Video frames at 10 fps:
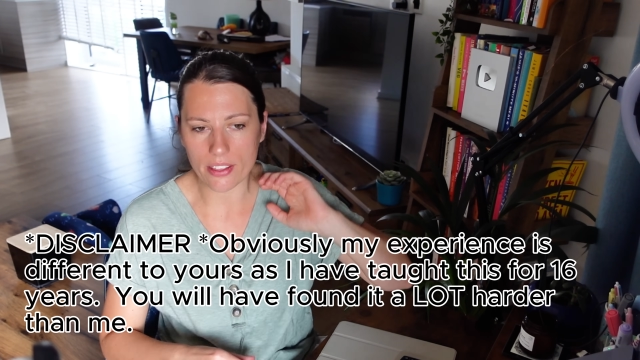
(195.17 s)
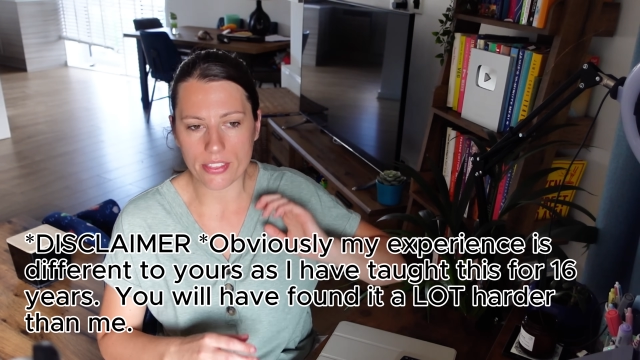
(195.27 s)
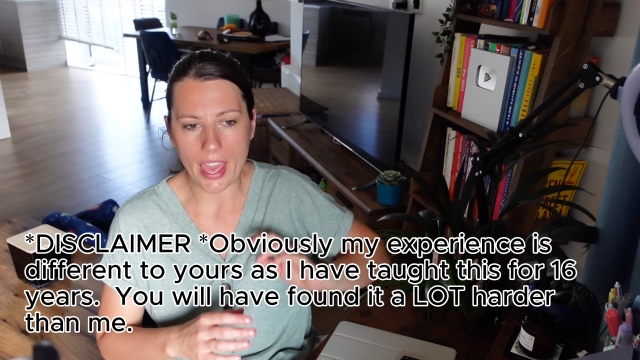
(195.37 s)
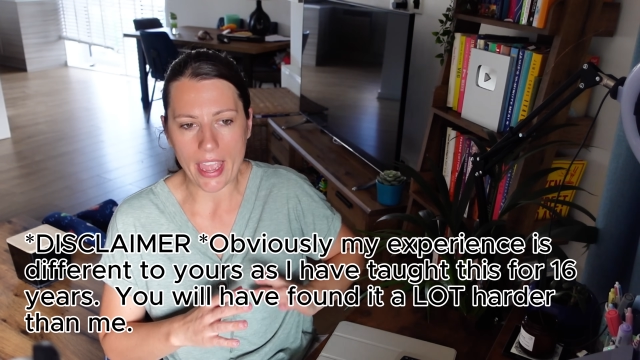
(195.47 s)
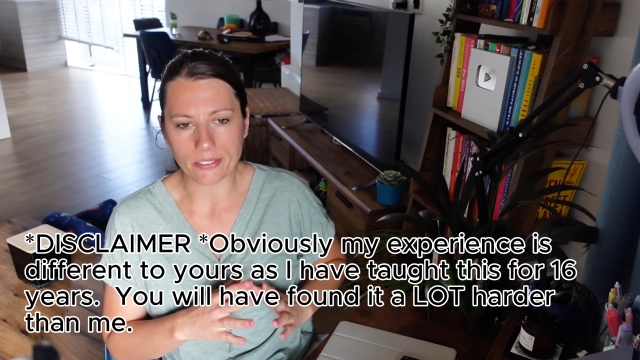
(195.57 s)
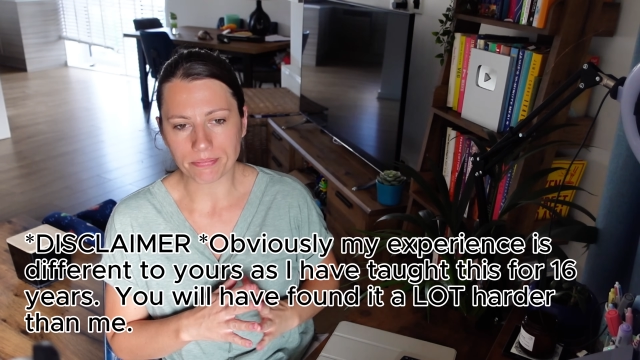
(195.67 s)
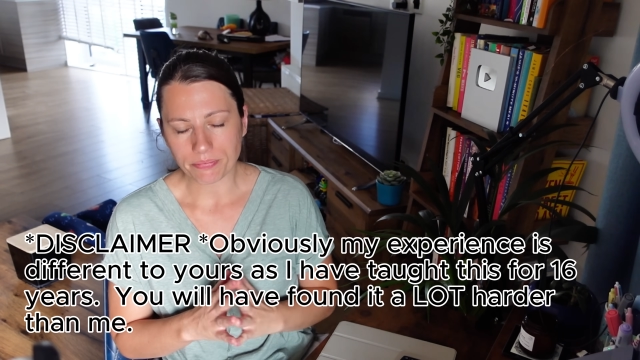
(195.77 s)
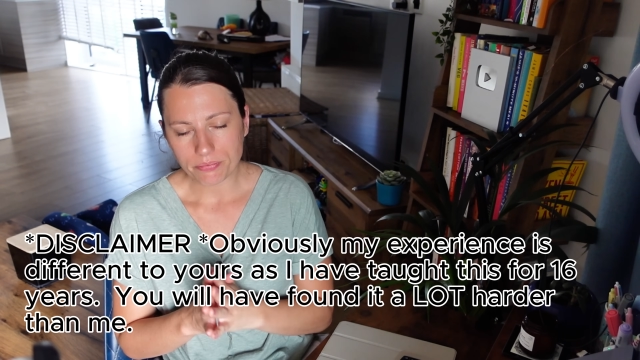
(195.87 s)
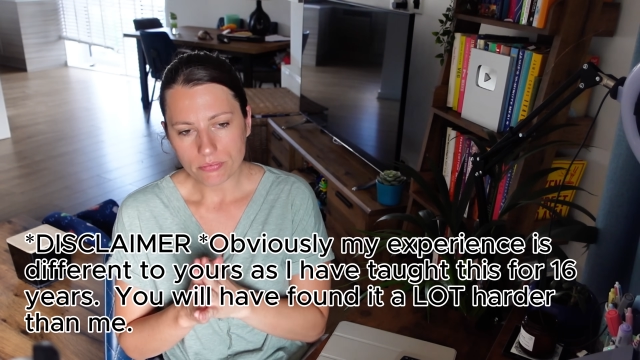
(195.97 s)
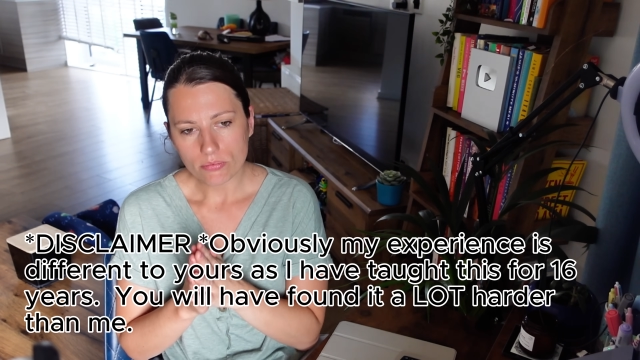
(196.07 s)
it then
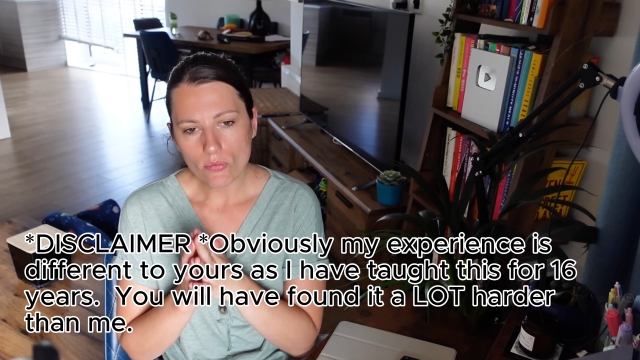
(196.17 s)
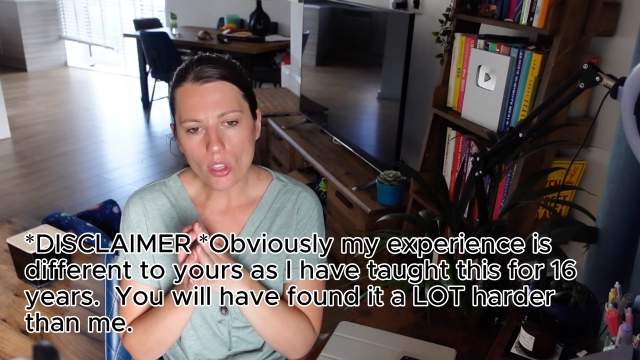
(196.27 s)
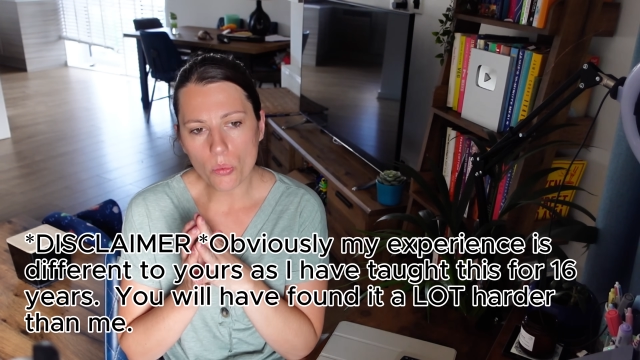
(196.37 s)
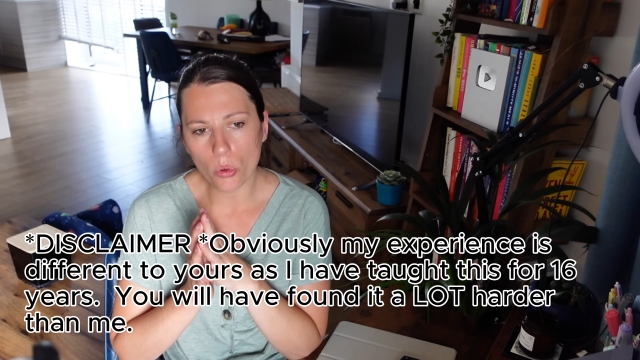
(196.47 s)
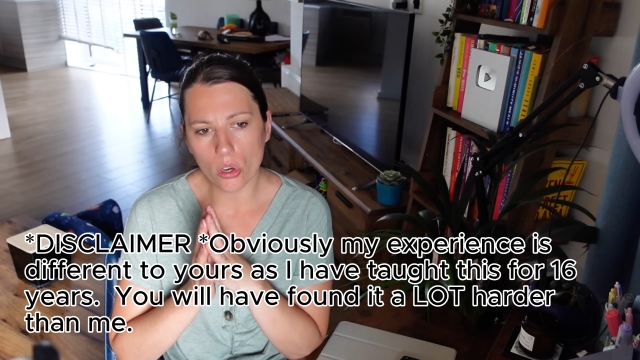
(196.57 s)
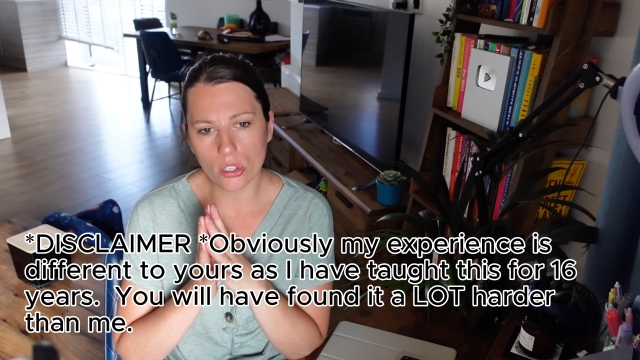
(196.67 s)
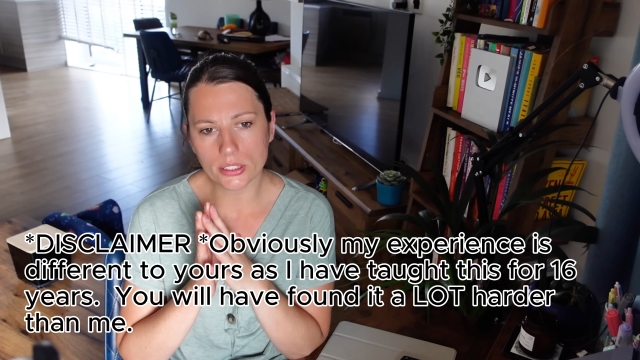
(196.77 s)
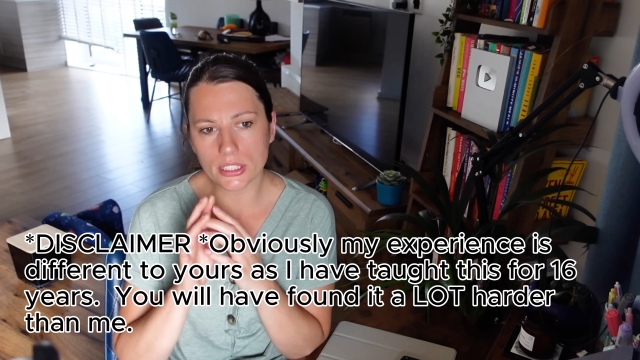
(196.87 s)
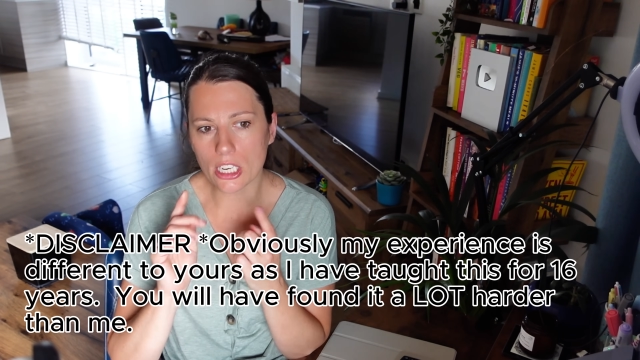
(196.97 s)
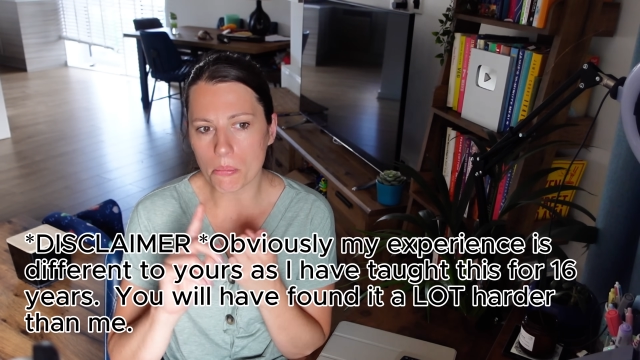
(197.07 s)

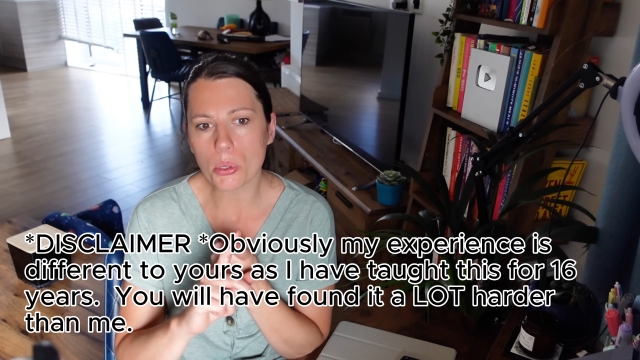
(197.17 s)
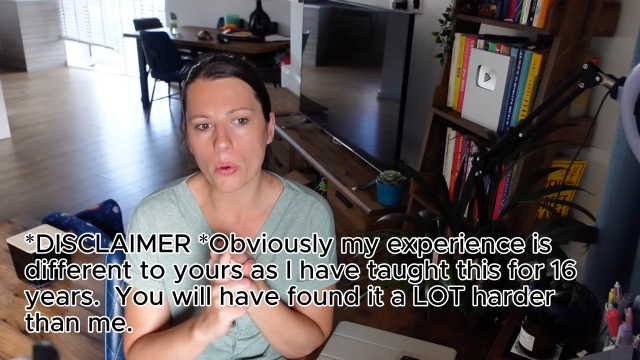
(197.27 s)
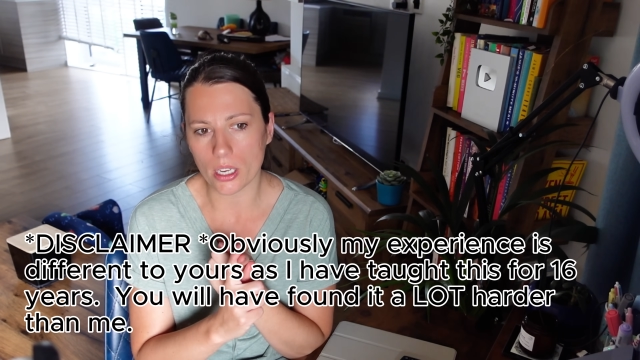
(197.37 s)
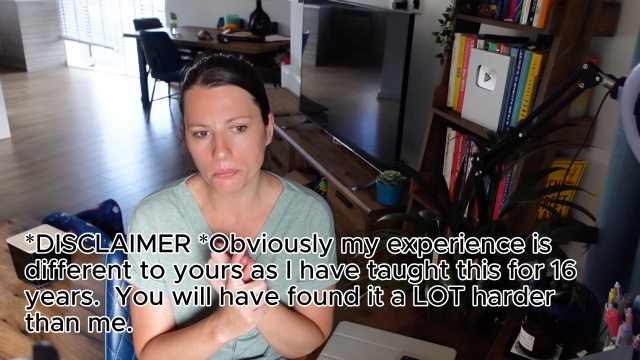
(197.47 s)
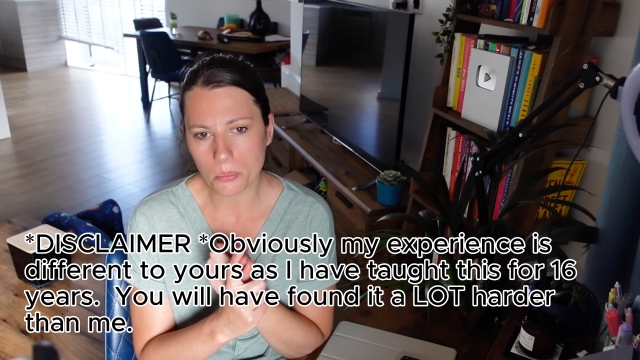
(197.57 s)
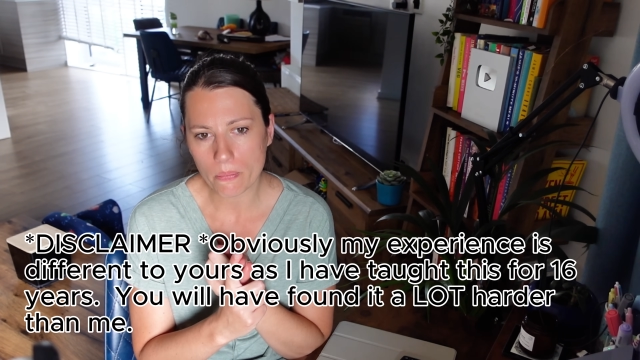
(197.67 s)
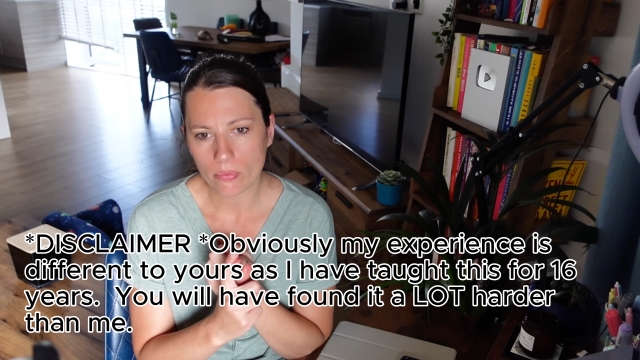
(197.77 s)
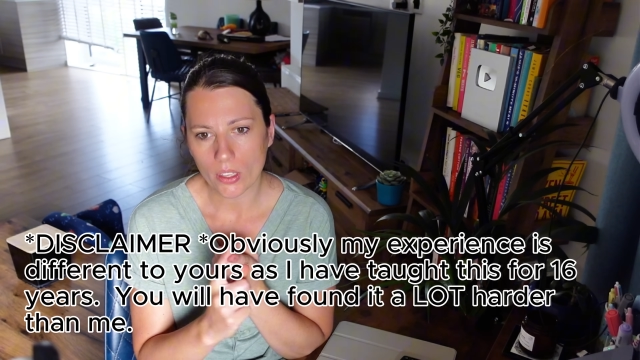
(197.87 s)
was number one,